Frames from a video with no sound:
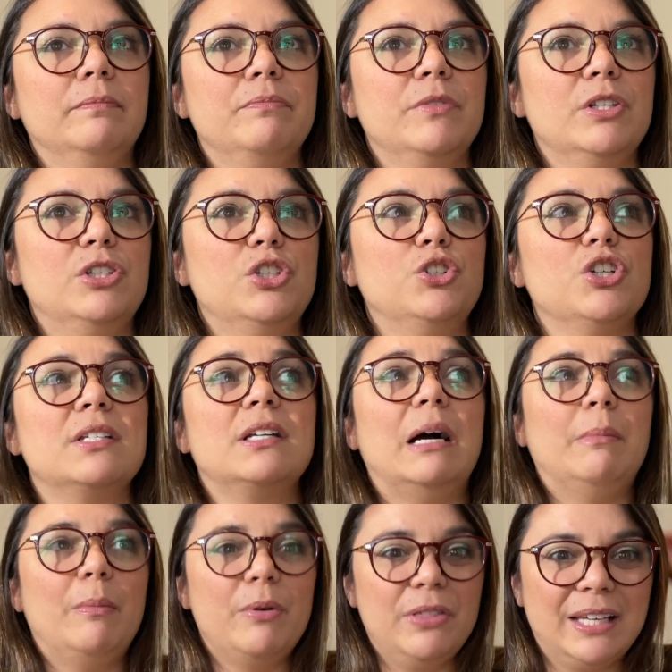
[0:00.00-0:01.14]
to just come
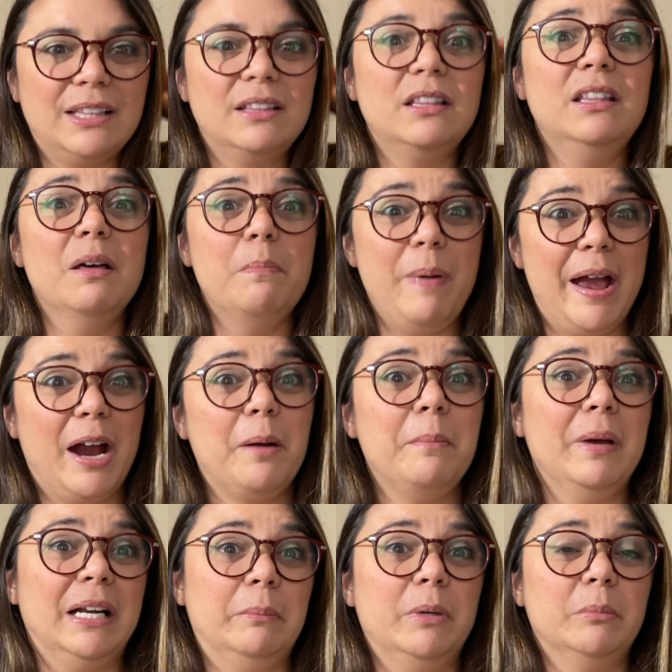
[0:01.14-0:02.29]
up with like the bare
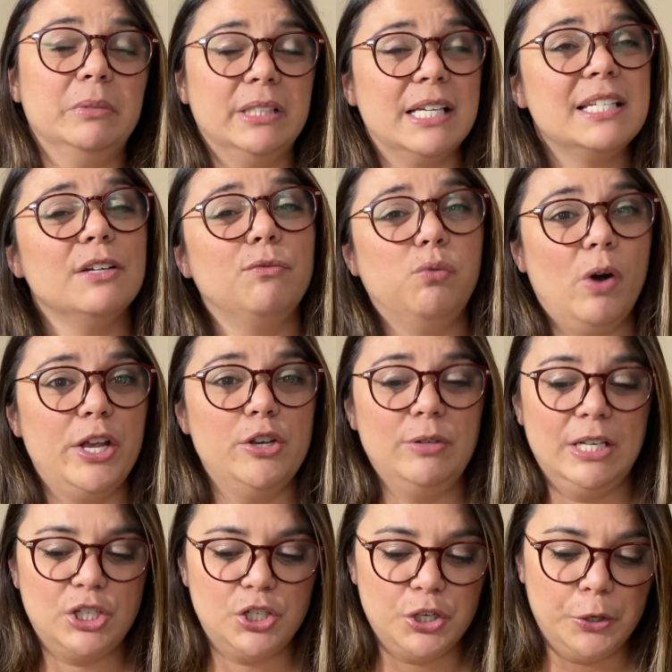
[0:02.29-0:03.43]
minimum list of what you need
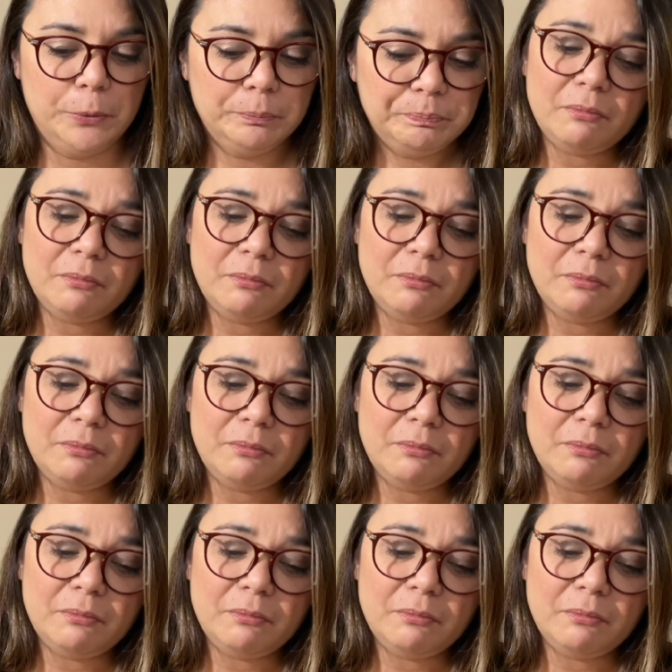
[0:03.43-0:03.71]
to do.